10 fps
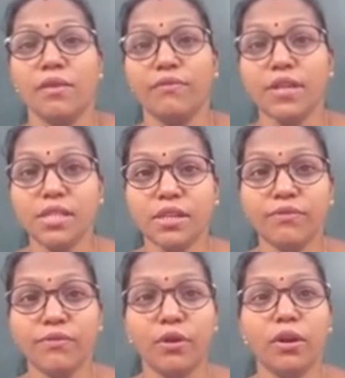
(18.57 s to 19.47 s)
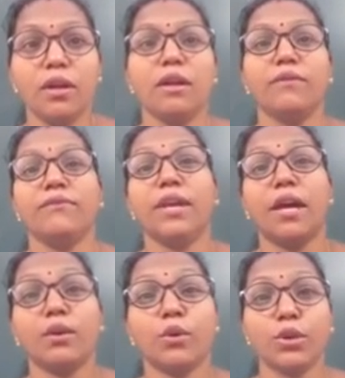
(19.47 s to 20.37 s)
First of all, we
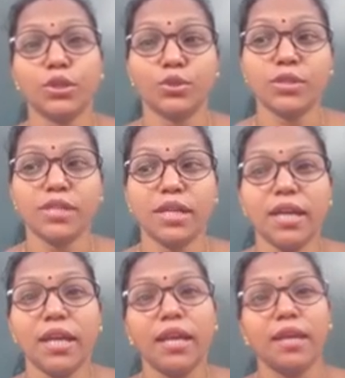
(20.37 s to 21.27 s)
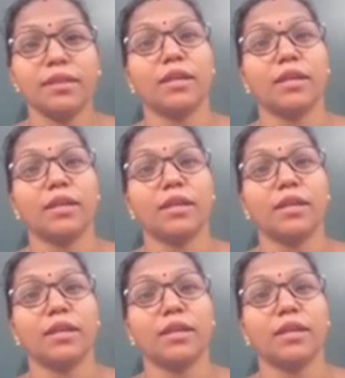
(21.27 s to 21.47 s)
are going to study